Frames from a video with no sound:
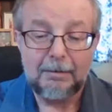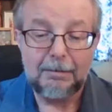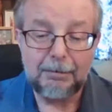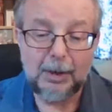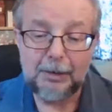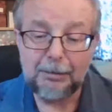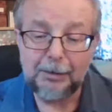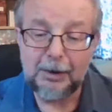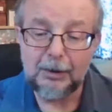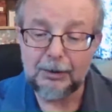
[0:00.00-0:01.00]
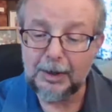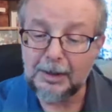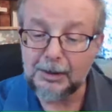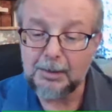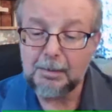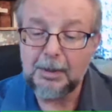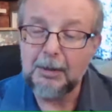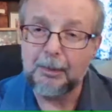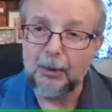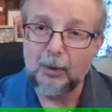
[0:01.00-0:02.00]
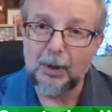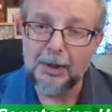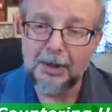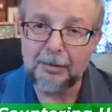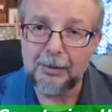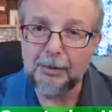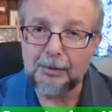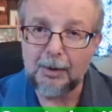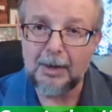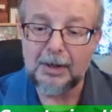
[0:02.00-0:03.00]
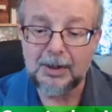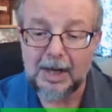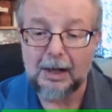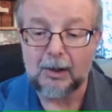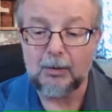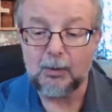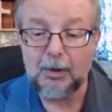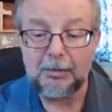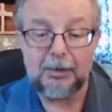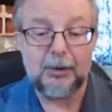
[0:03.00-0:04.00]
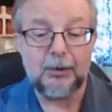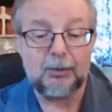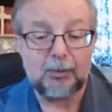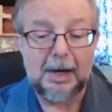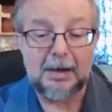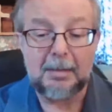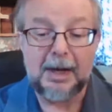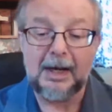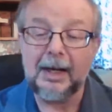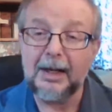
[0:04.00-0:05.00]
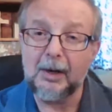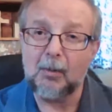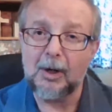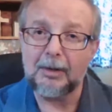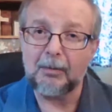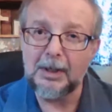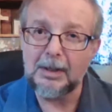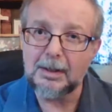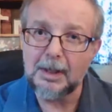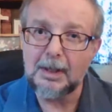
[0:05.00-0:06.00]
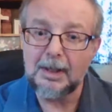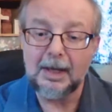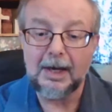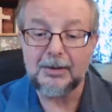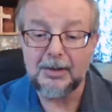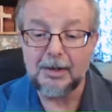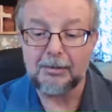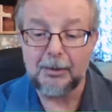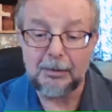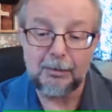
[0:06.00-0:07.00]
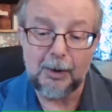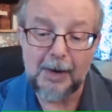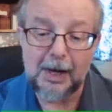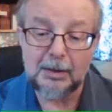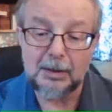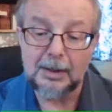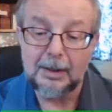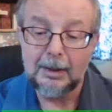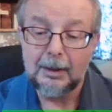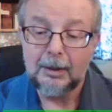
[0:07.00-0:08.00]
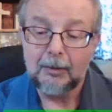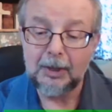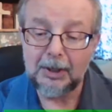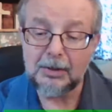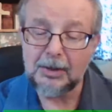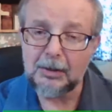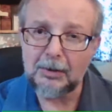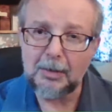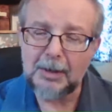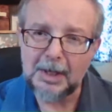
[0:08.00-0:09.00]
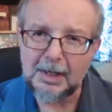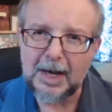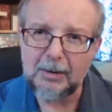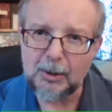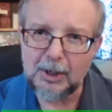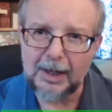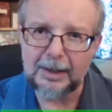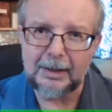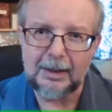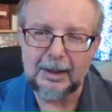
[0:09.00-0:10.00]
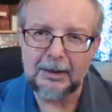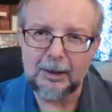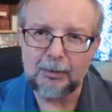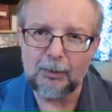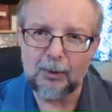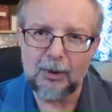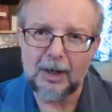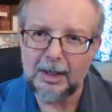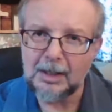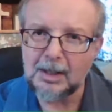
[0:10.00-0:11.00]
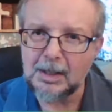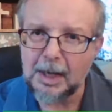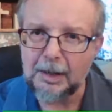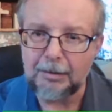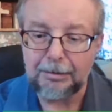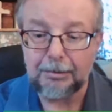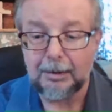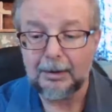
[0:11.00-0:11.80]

We fear things and people who are different from ourselves. We feel threatened by anyone we see as different from us. We consider them an outsider and therefore unsafe.